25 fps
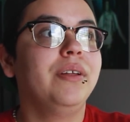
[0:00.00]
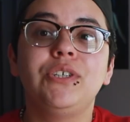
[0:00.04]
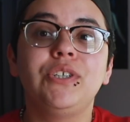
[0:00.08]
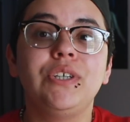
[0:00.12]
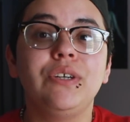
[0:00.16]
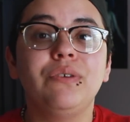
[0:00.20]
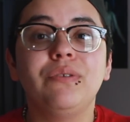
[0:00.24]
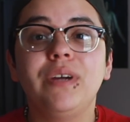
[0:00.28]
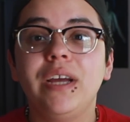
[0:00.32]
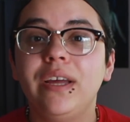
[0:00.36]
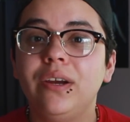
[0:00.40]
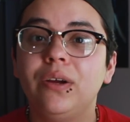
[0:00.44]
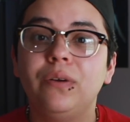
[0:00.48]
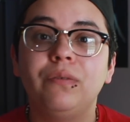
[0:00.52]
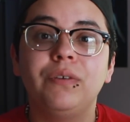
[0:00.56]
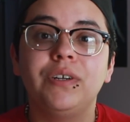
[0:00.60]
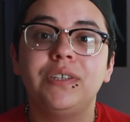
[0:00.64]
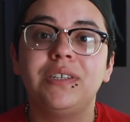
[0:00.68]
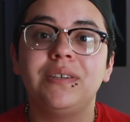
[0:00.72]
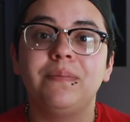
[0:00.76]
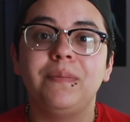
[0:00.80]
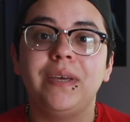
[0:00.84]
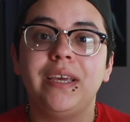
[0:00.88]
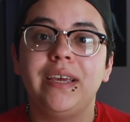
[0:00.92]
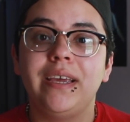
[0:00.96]
She ran over
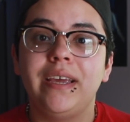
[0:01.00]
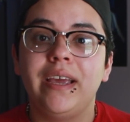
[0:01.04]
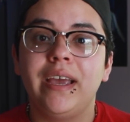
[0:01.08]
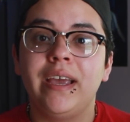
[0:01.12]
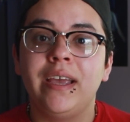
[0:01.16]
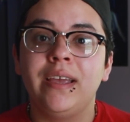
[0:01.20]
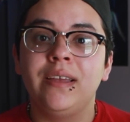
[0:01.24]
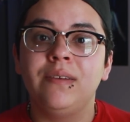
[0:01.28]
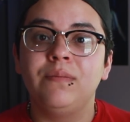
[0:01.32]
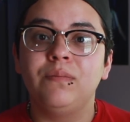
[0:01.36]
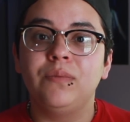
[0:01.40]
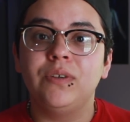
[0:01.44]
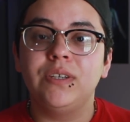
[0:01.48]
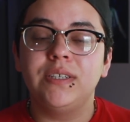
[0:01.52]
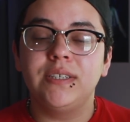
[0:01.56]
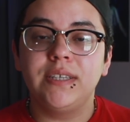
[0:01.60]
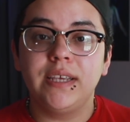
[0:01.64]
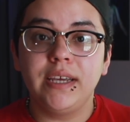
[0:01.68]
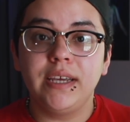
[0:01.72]
to me and was